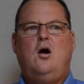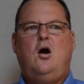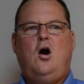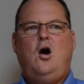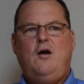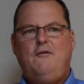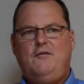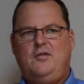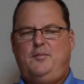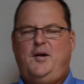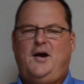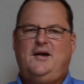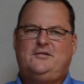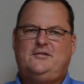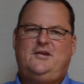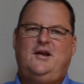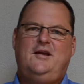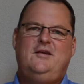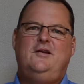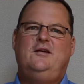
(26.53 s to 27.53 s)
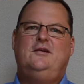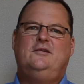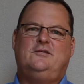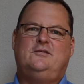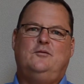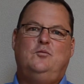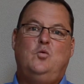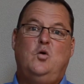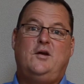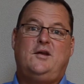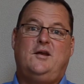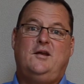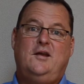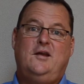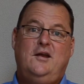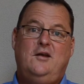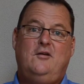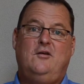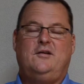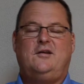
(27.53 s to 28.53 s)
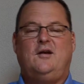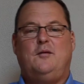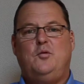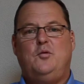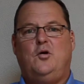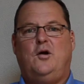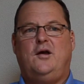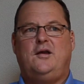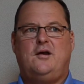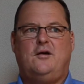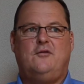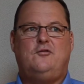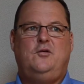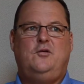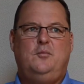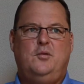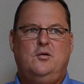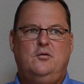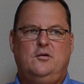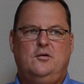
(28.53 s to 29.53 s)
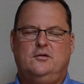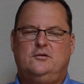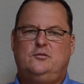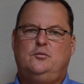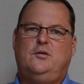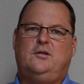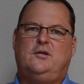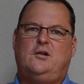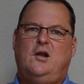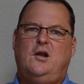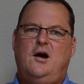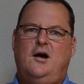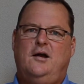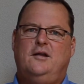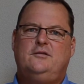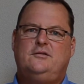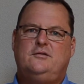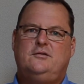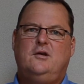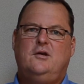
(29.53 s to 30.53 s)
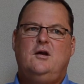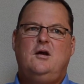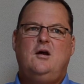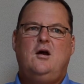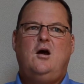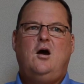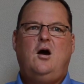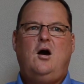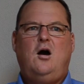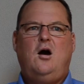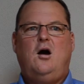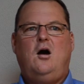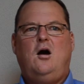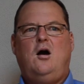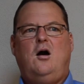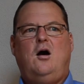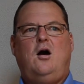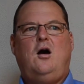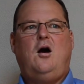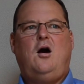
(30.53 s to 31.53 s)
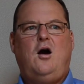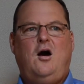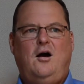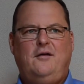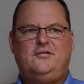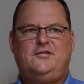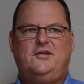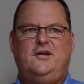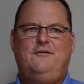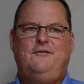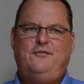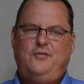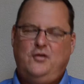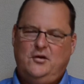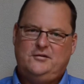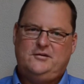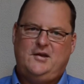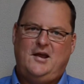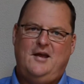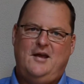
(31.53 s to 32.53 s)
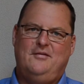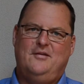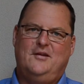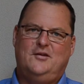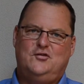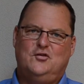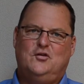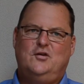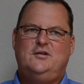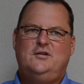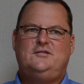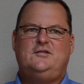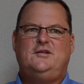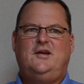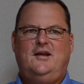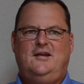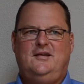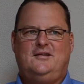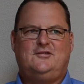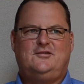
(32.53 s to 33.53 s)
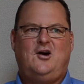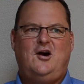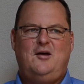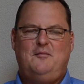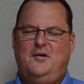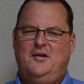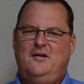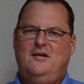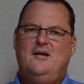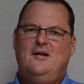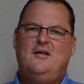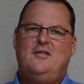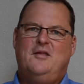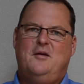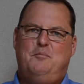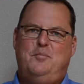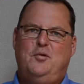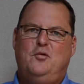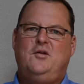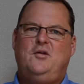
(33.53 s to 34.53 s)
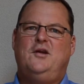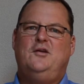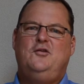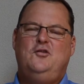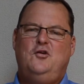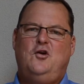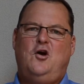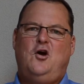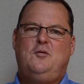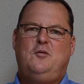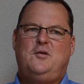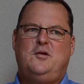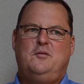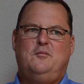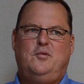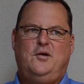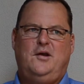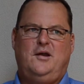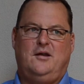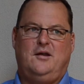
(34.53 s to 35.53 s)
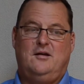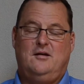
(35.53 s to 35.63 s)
Over the past 10 years of working here at WA Country Builders with clients, I've seen firsthand the joys and excitement that building a new home can bring.